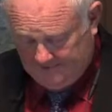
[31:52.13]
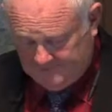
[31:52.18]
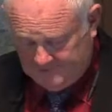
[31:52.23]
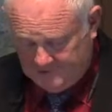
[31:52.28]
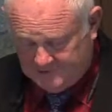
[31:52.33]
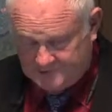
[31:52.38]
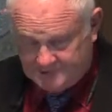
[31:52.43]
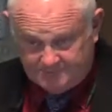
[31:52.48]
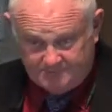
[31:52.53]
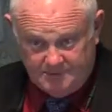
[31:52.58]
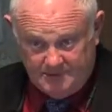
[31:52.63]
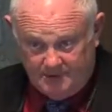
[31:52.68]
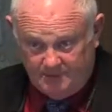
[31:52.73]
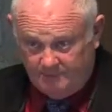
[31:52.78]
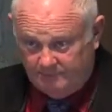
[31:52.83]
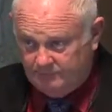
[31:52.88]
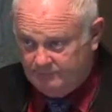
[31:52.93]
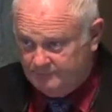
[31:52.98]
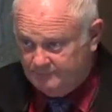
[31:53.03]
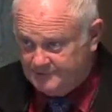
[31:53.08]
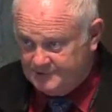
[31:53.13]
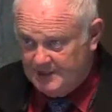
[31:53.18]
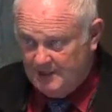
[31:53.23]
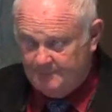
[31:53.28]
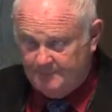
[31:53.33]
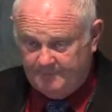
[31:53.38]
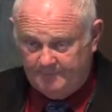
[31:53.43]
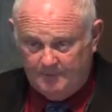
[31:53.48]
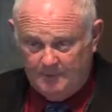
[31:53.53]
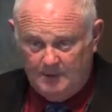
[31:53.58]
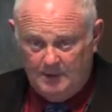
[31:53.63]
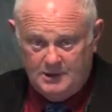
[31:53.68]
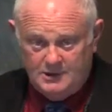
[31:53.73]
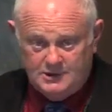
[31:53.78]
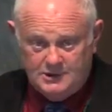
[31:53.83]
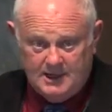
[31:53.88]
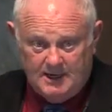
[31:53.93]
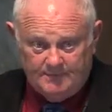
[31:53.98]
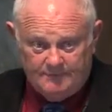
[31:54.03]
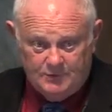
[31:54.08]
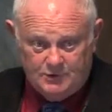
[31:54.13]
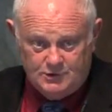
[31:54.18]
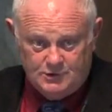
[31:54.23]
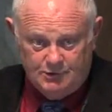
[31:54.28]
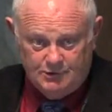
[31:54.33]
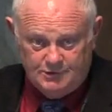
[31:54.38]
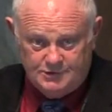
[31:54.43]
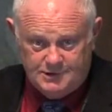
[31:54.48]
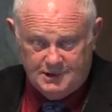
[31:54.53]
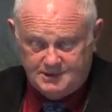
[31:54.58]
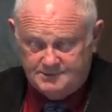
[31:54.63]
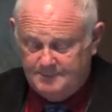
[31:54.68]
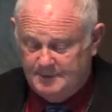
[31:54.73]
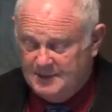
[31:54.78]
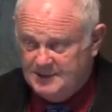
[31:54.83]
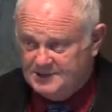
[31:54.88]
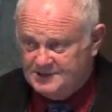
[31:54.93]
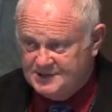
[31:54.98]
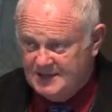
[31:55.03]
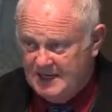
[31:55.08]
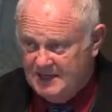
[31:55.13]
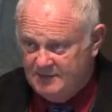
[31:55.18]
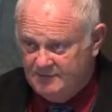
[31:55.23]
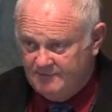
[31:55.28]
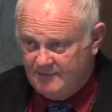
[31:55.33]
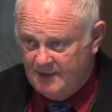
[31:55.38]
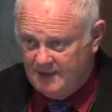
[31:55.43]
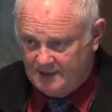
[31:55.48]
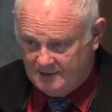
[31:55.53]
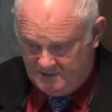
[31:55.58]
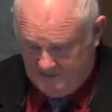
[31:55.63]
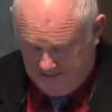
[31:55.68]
just, you know, stopping for lunch after church doesn't mean to say you've got to